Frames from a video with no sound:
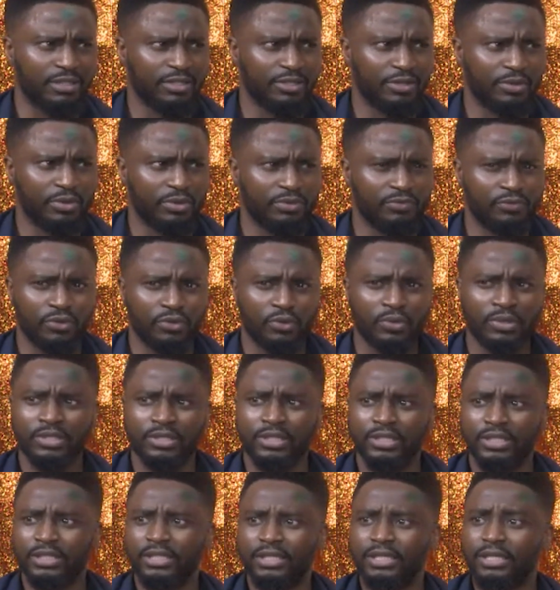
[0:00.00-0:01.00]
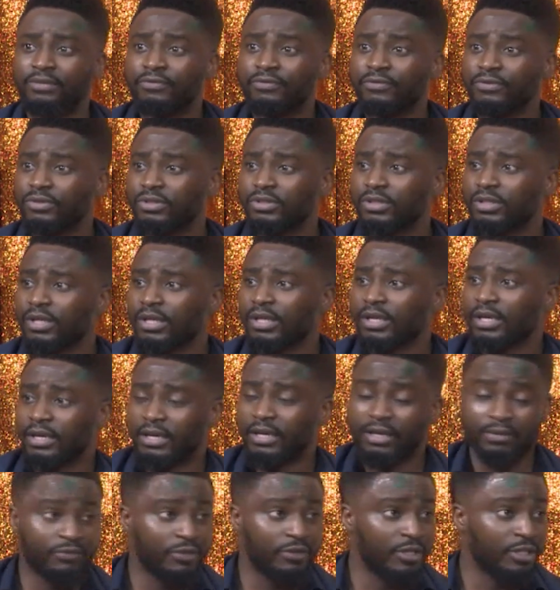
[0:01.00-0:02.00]
You know, if you look at it, even
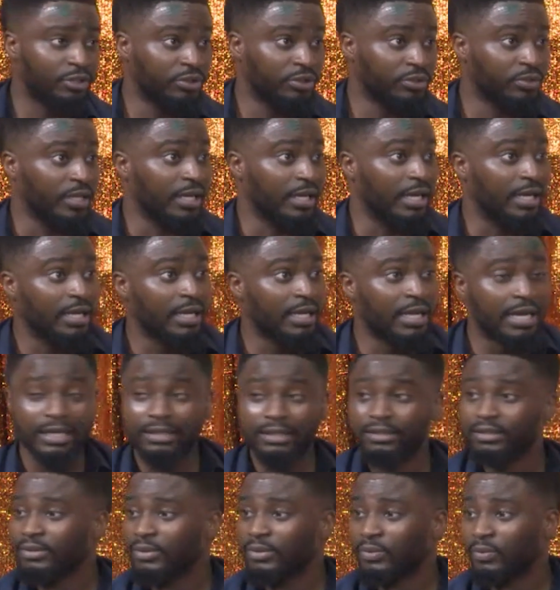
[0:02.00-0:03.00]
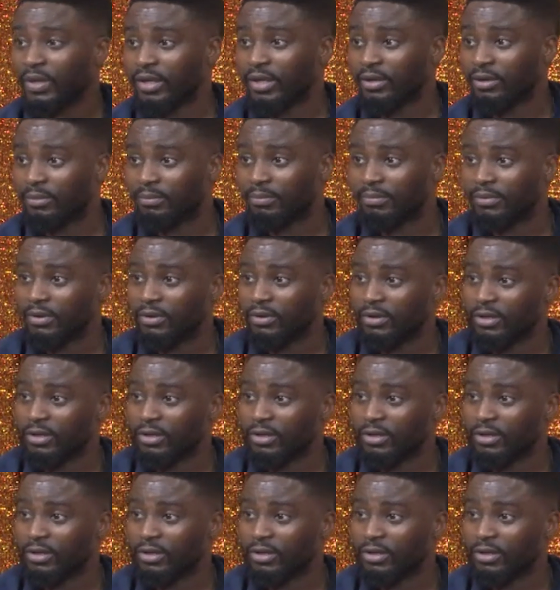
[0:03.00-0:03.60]
aviation, headline went up,